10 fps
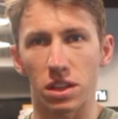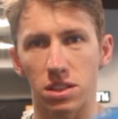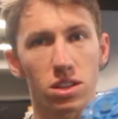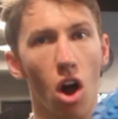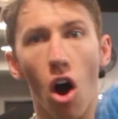
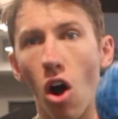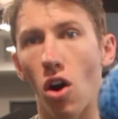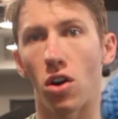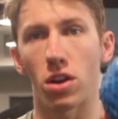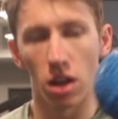This is
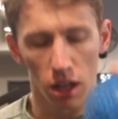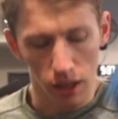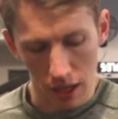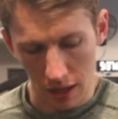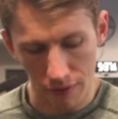hard.
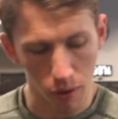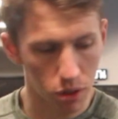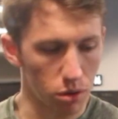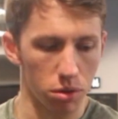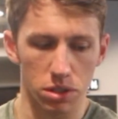Like if I were to
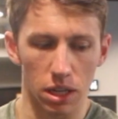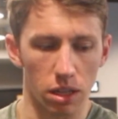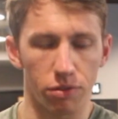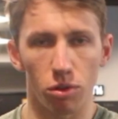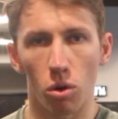throw this thing on
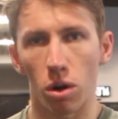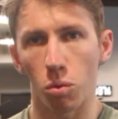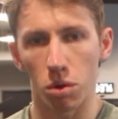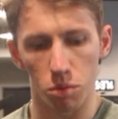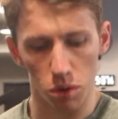the floor, it
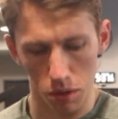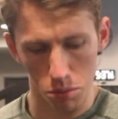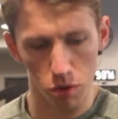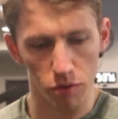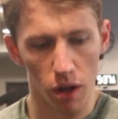wouldn't really
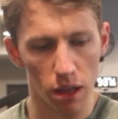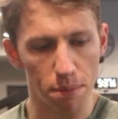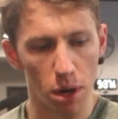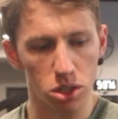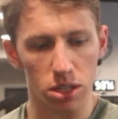move all
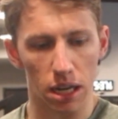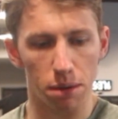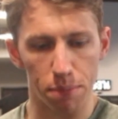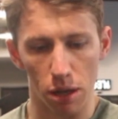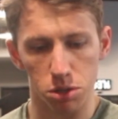that much. It's not
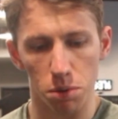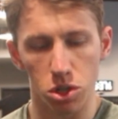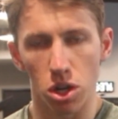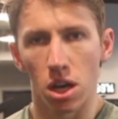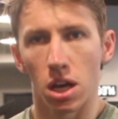going to bounce
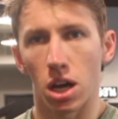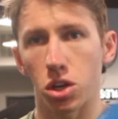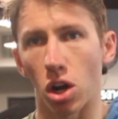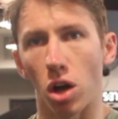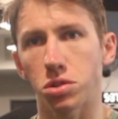much. You
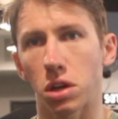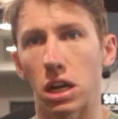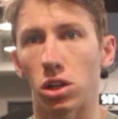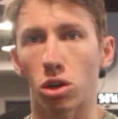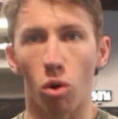can also
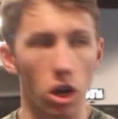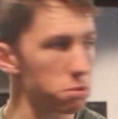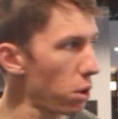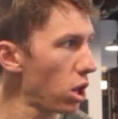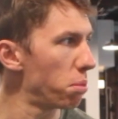get a lacrosse
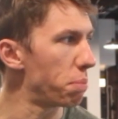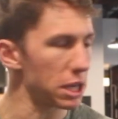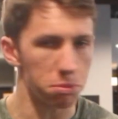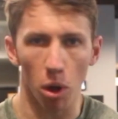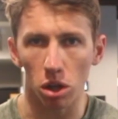ball,
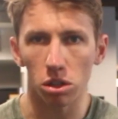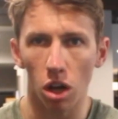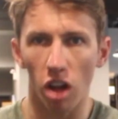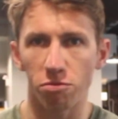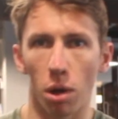baseball,
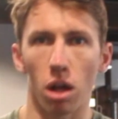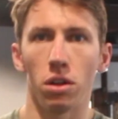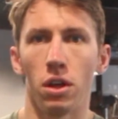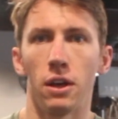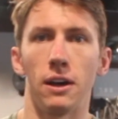golf
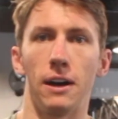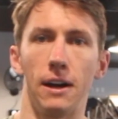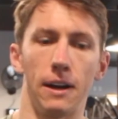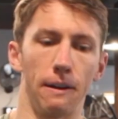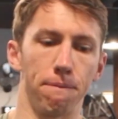ball.
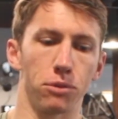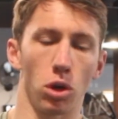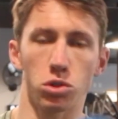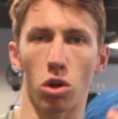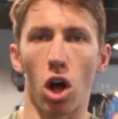
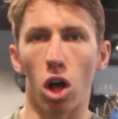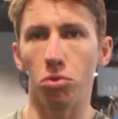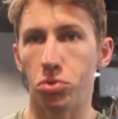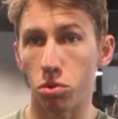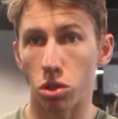Those will
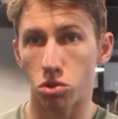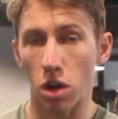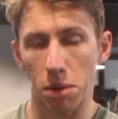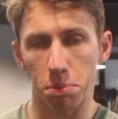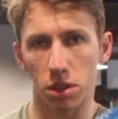all do the
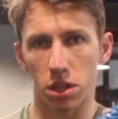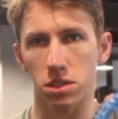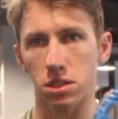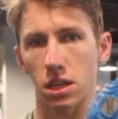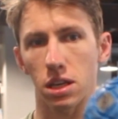trick. But
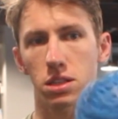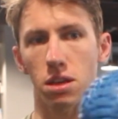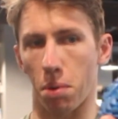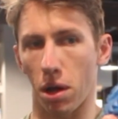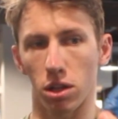this is
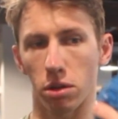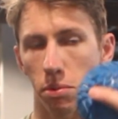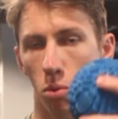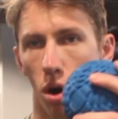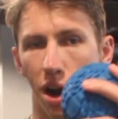probably a little
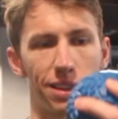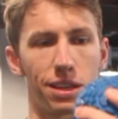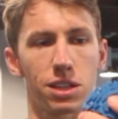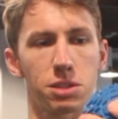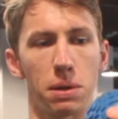bit more on the
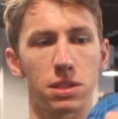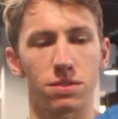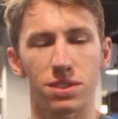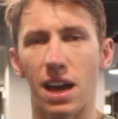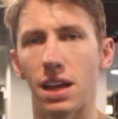
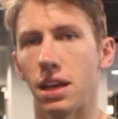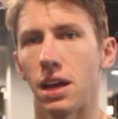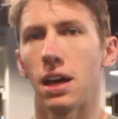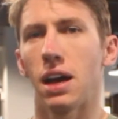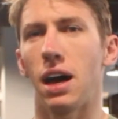expensive side.
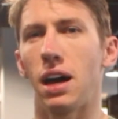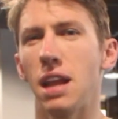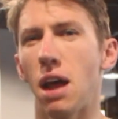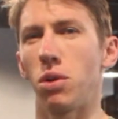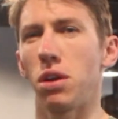
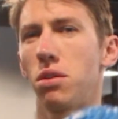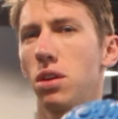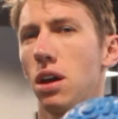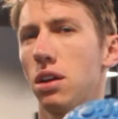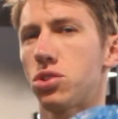Not really
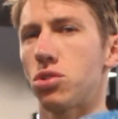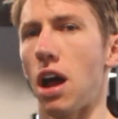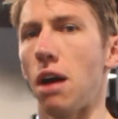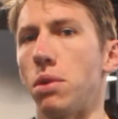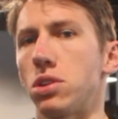sure
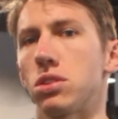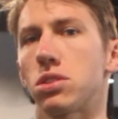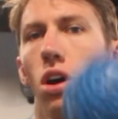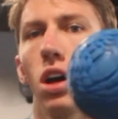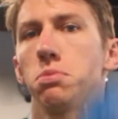how much
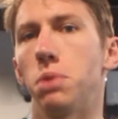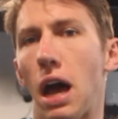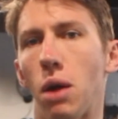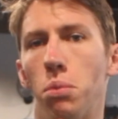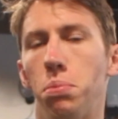this costs, but
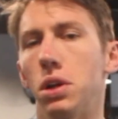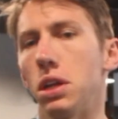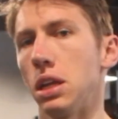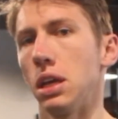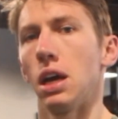I will put
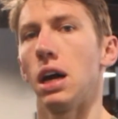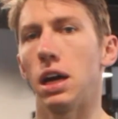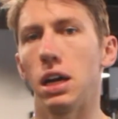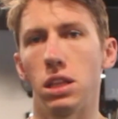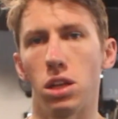it
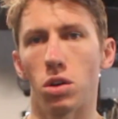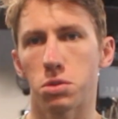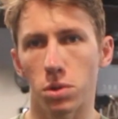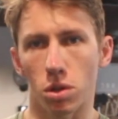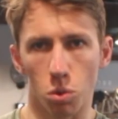in the notes
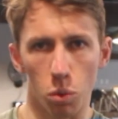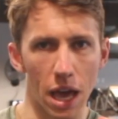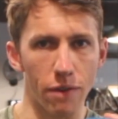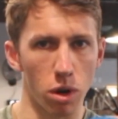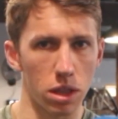below. So we
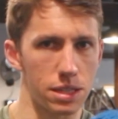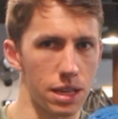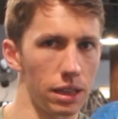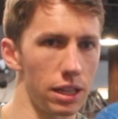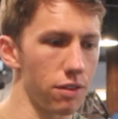have one of these
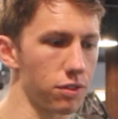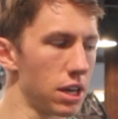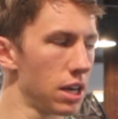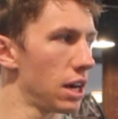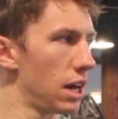at Lift.
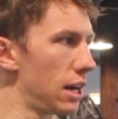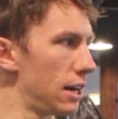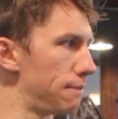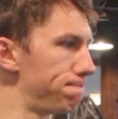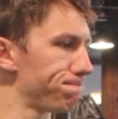
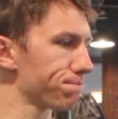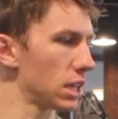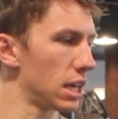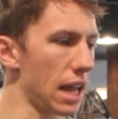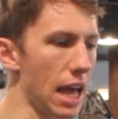
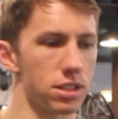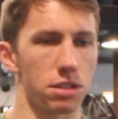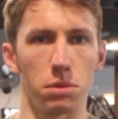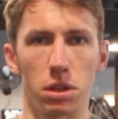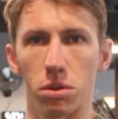It has
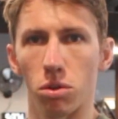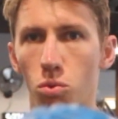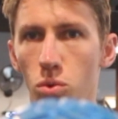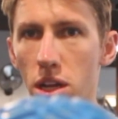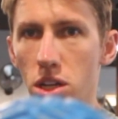some little
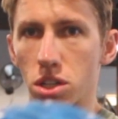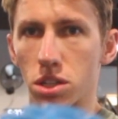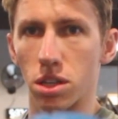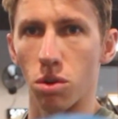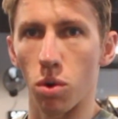
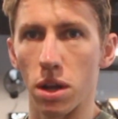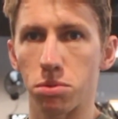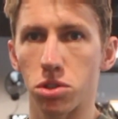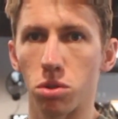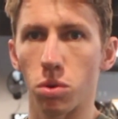ridges and
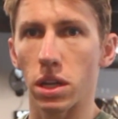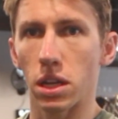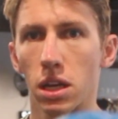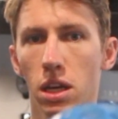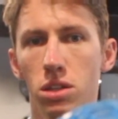ribs to it
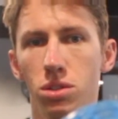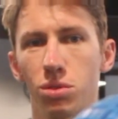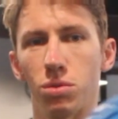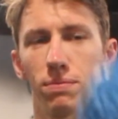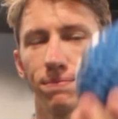
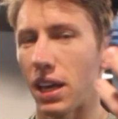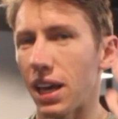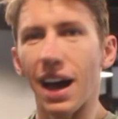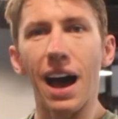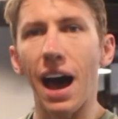too.
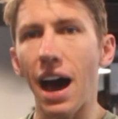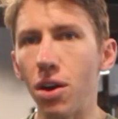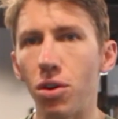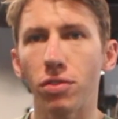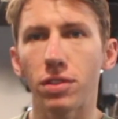I
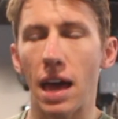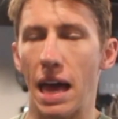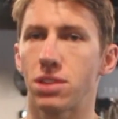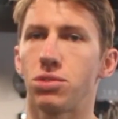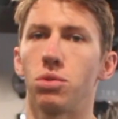don't know if they
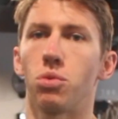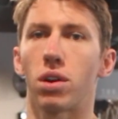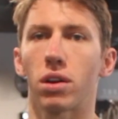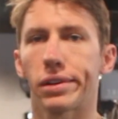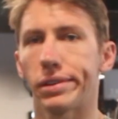actually
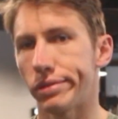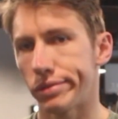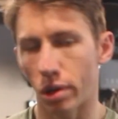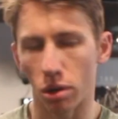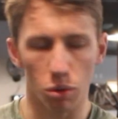work.
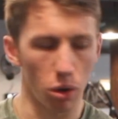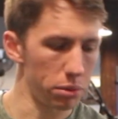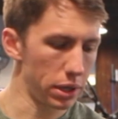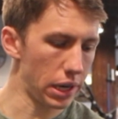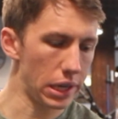Don't quote
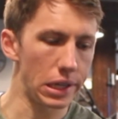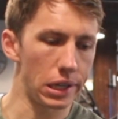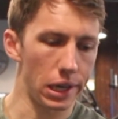me on it.